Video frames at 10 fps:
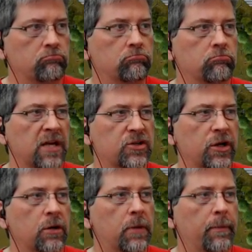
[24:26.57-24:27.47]
That's an
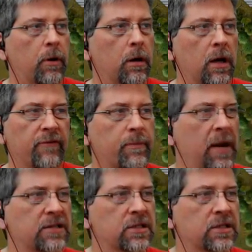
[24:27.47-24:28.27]
error on my part. I have to pass